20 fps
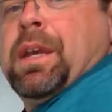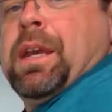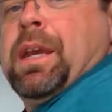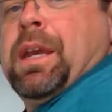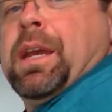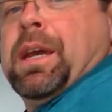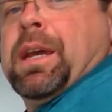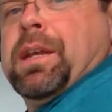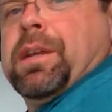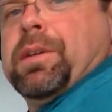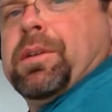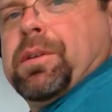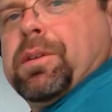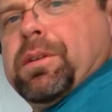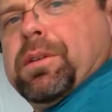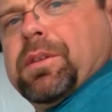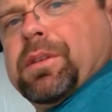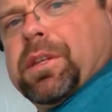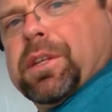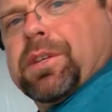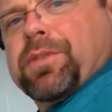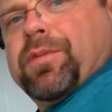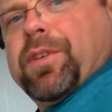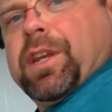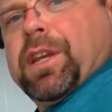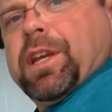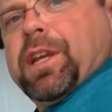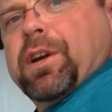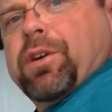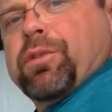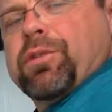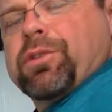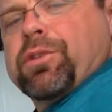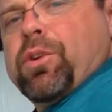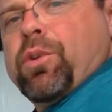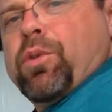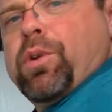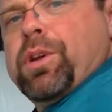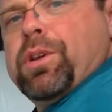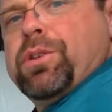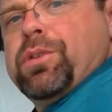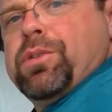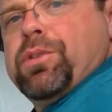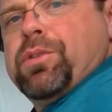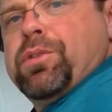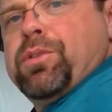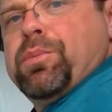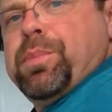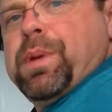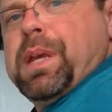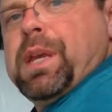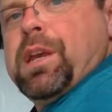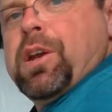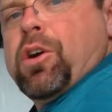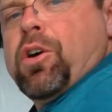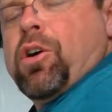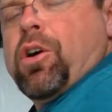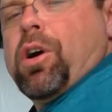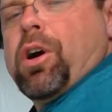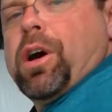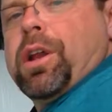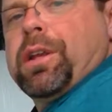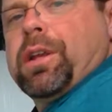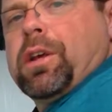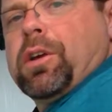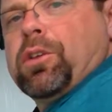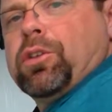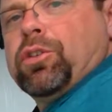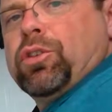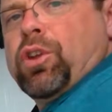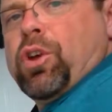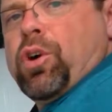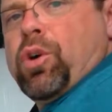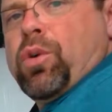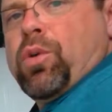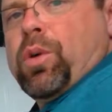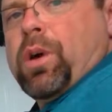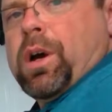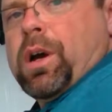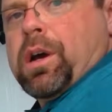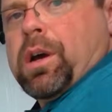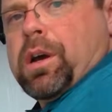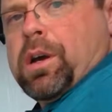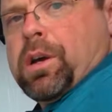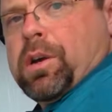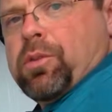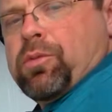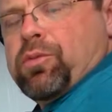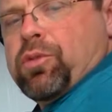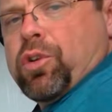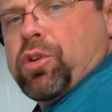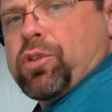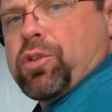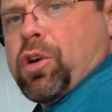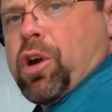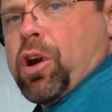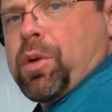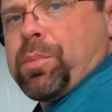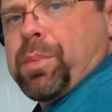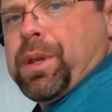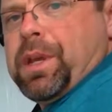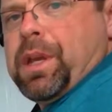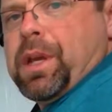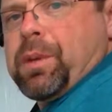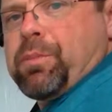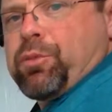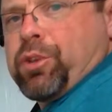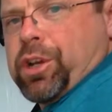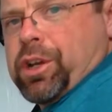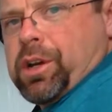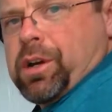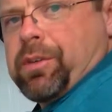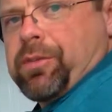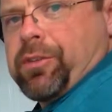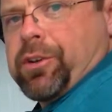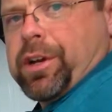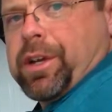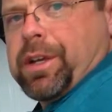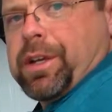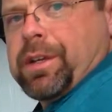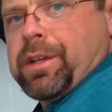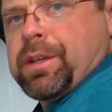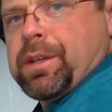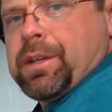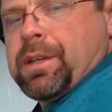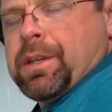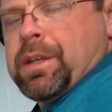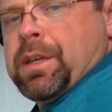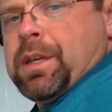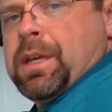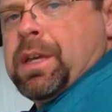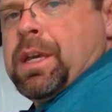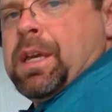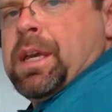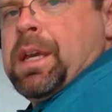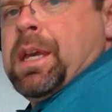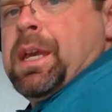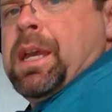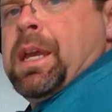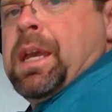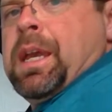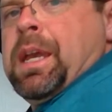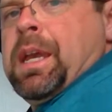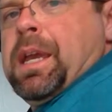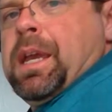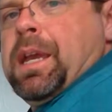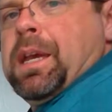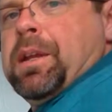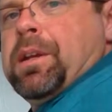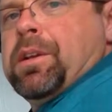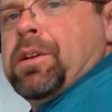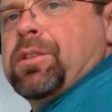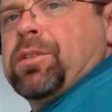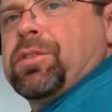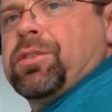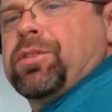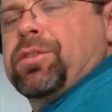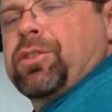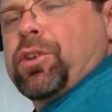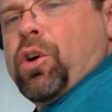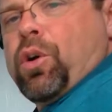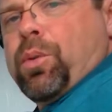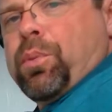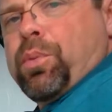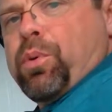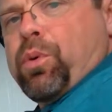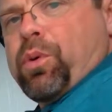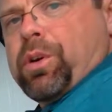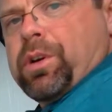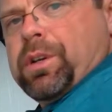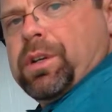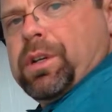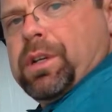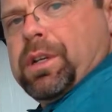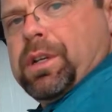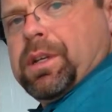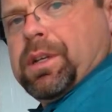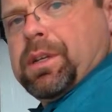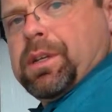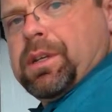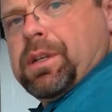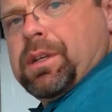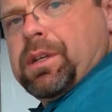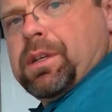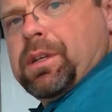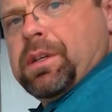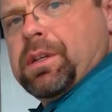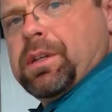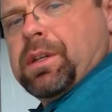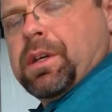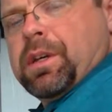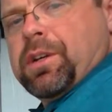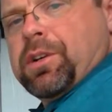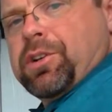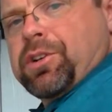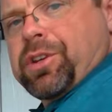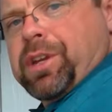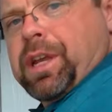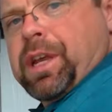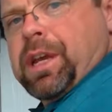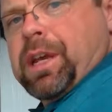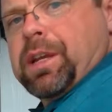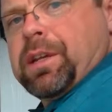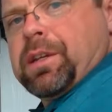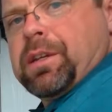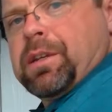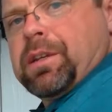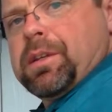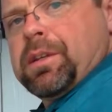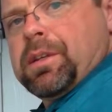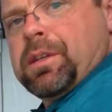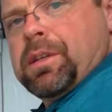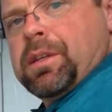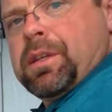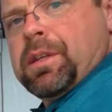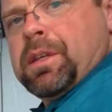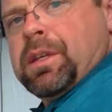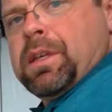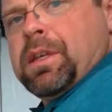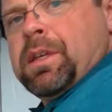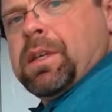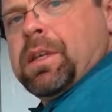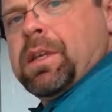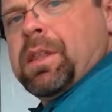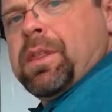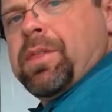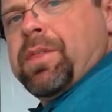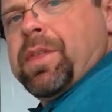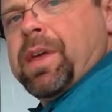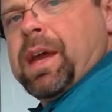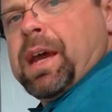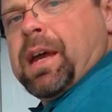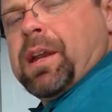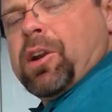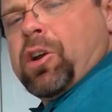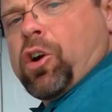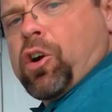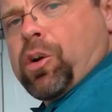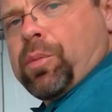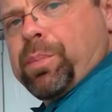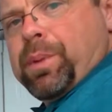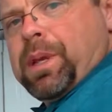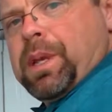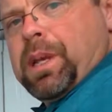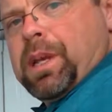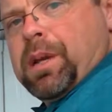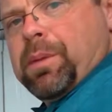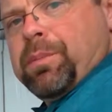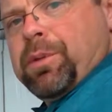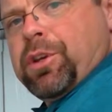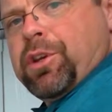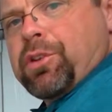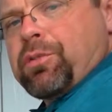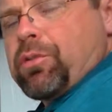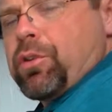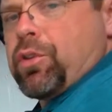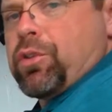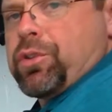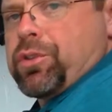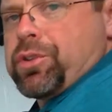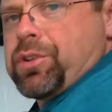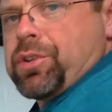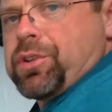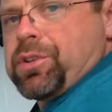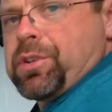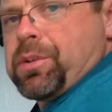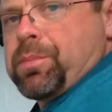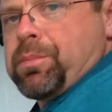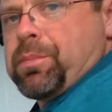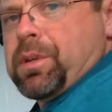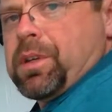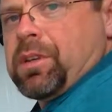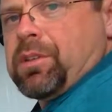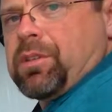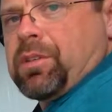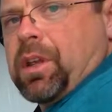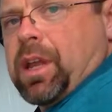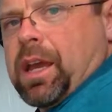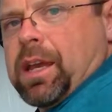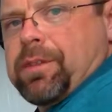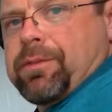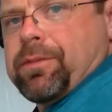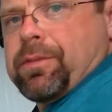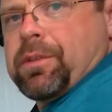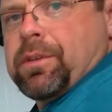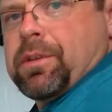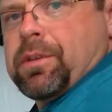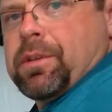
And this video is going to be on low rotor RPM recovery. And it is so important to understand that RPM in your rotor system is life.